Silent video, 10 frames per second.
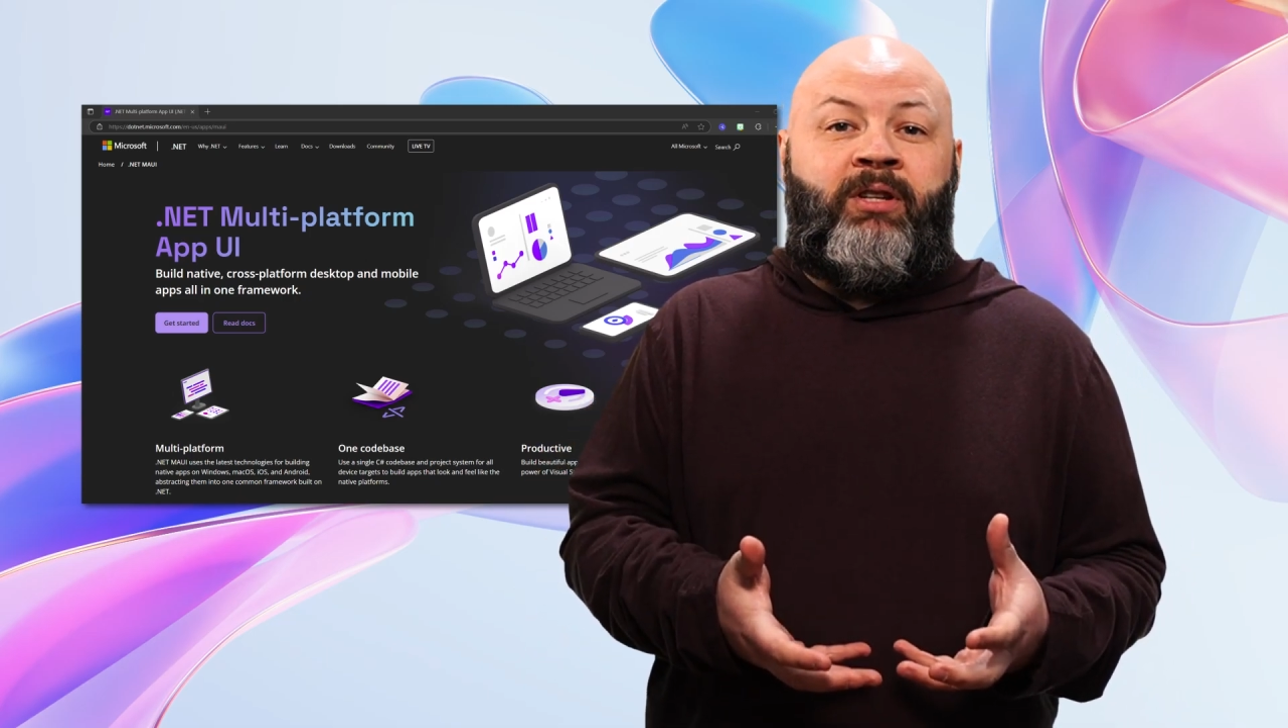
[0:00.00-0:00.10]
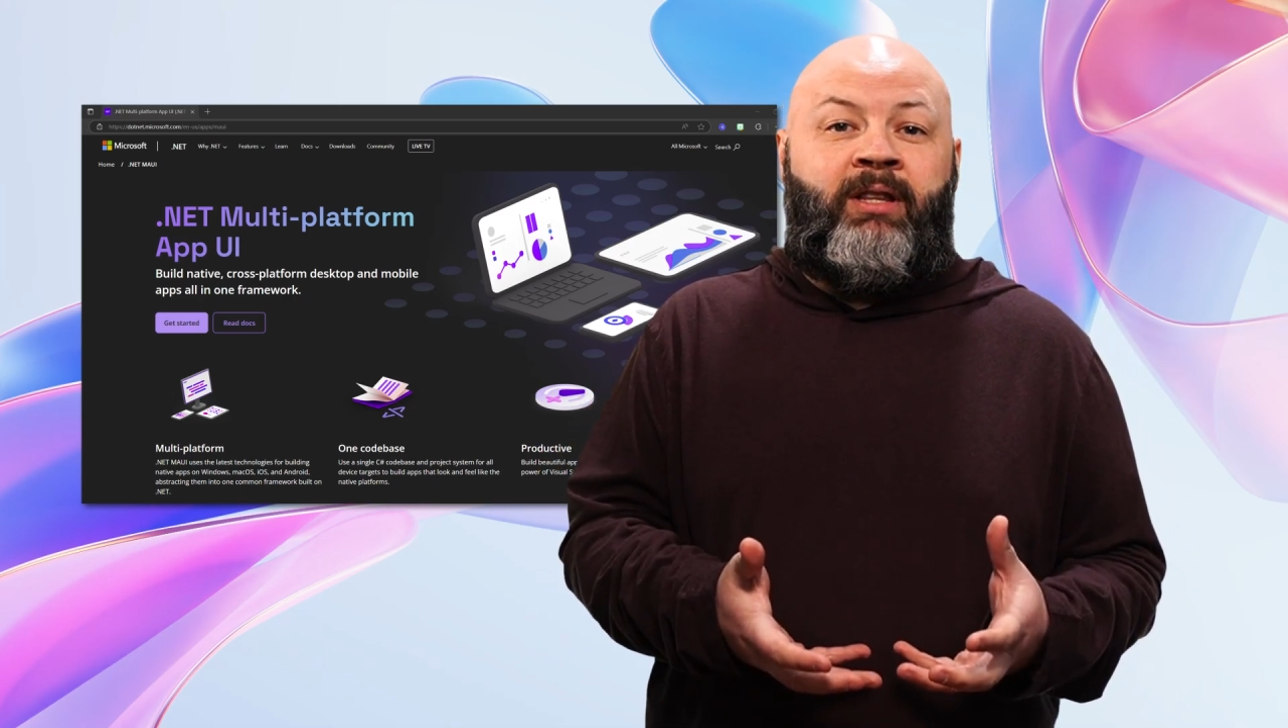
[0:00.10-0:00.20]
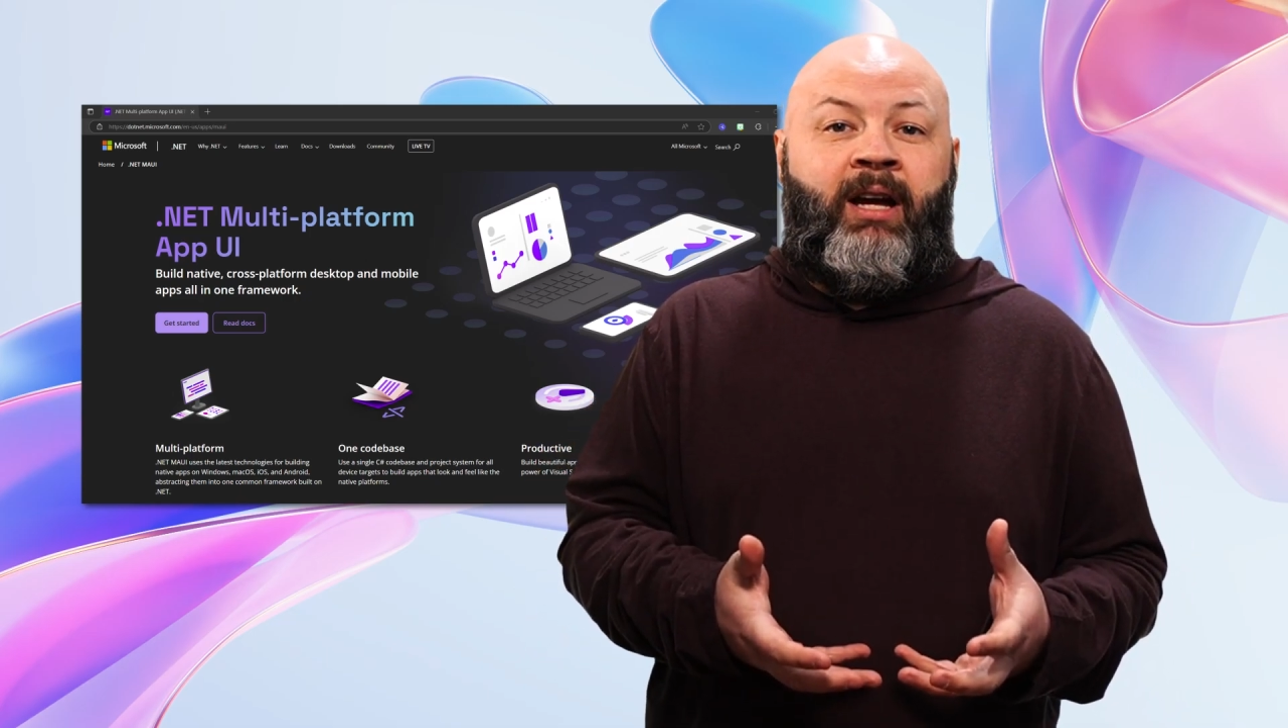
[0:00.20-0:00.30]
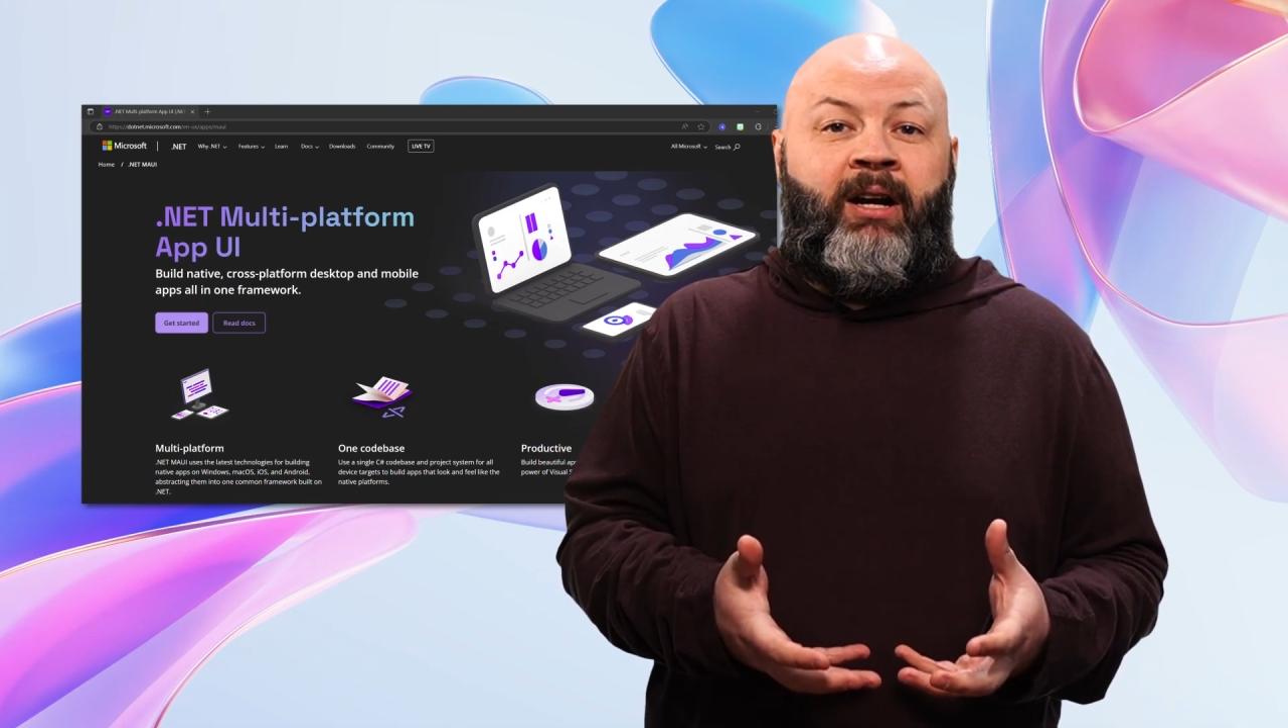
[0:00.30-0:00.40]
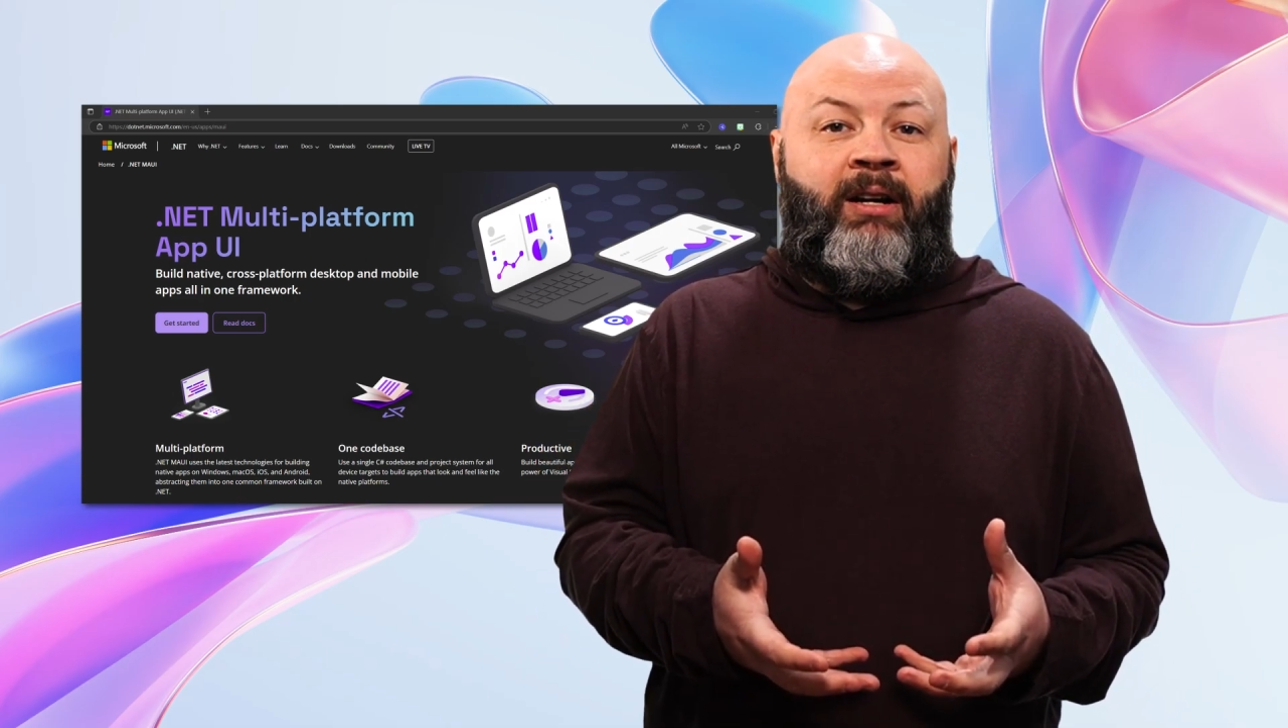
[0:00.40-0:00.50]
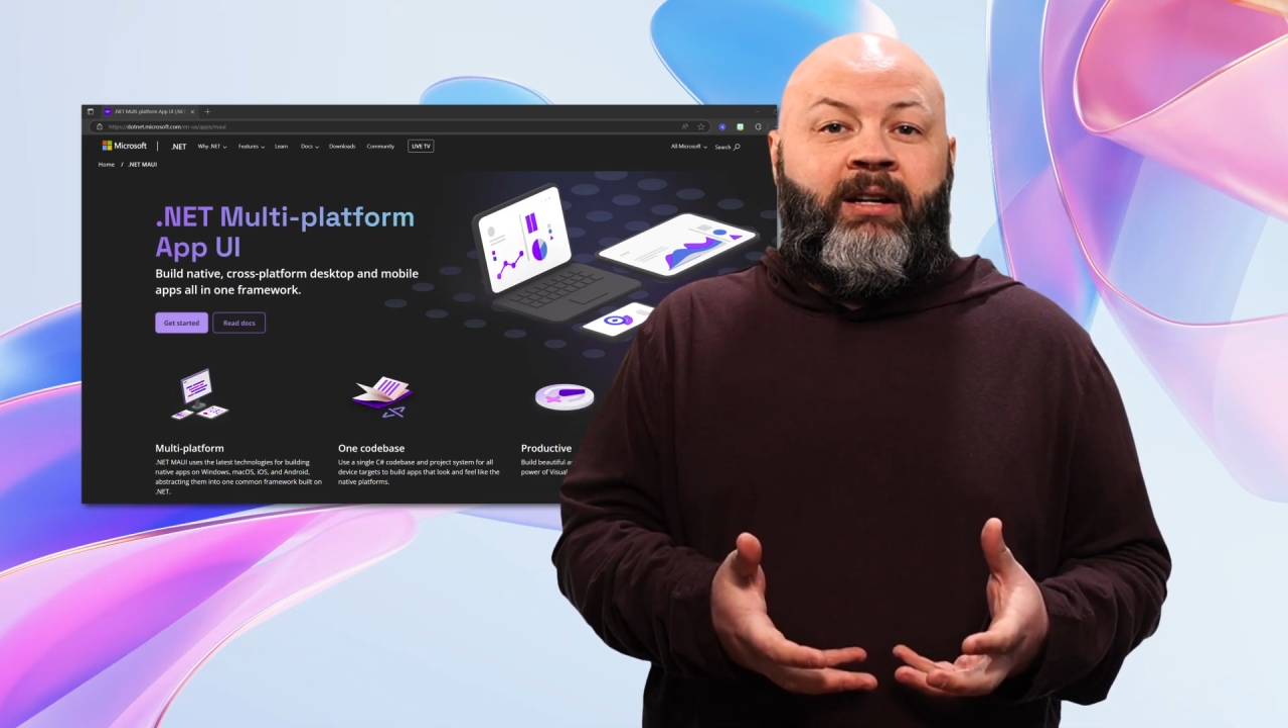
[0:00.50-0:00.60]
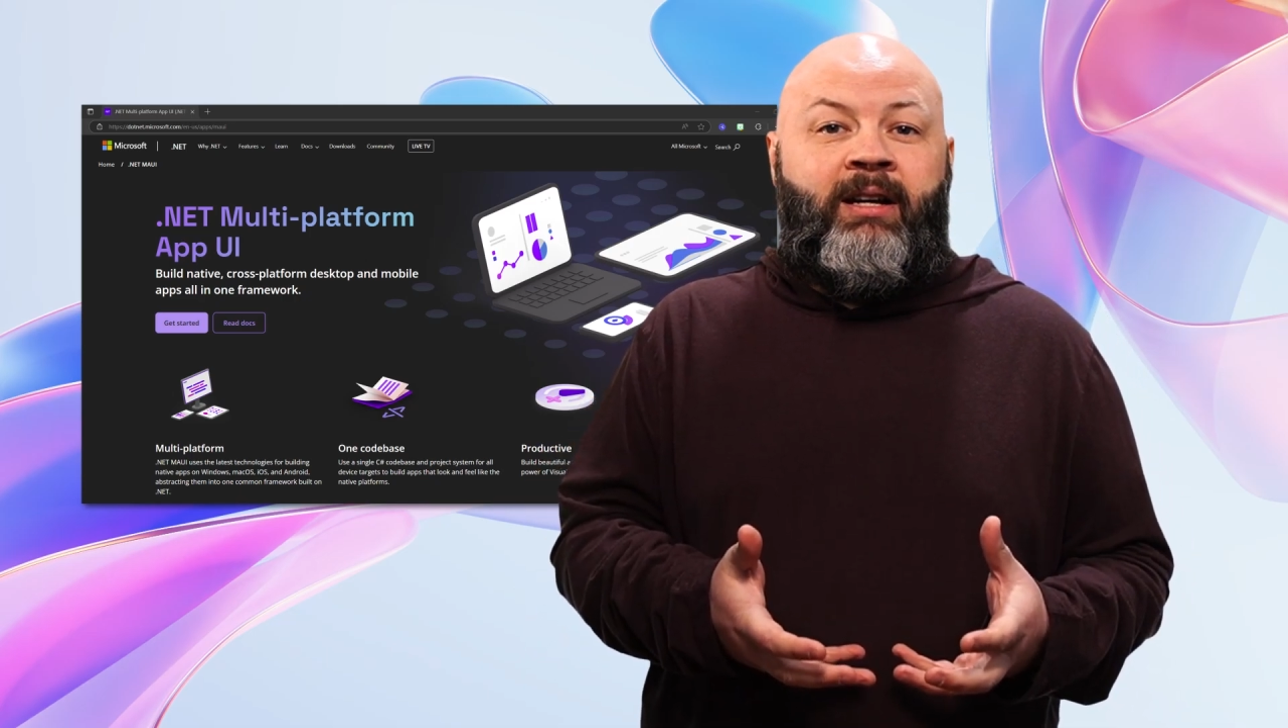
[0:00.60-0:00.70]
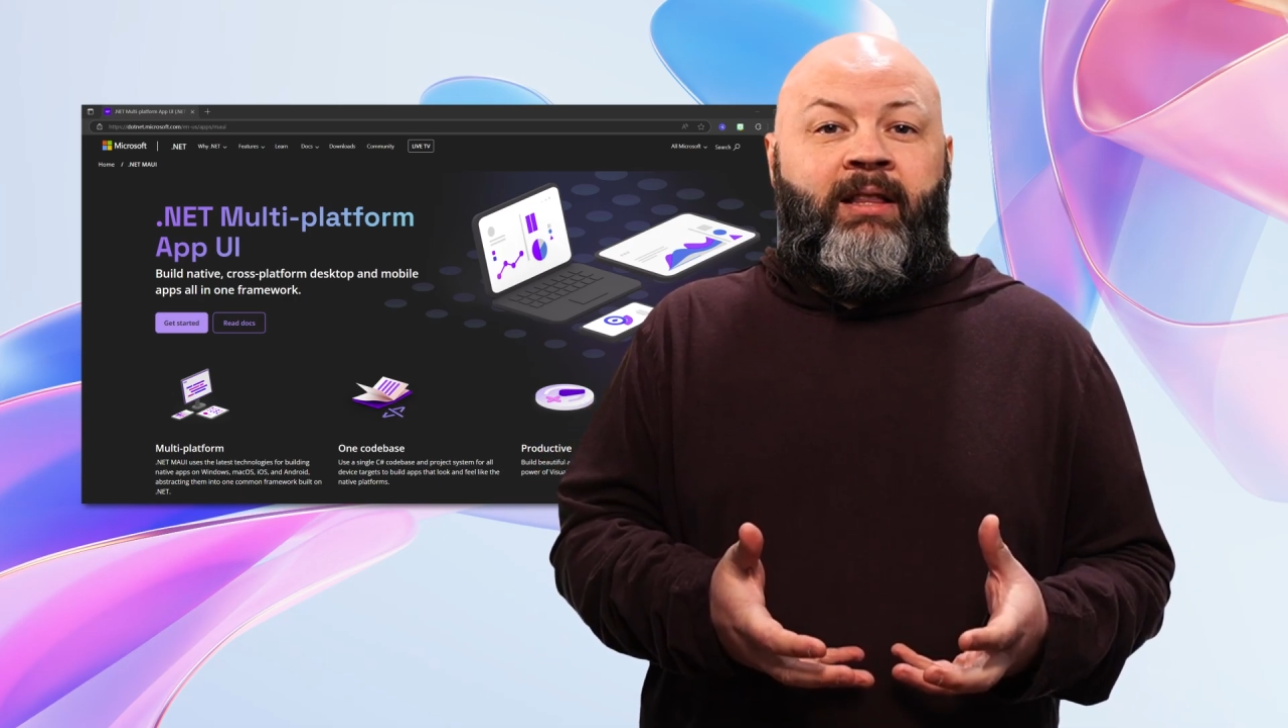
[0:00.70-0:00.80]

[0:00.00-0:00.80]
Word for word: in there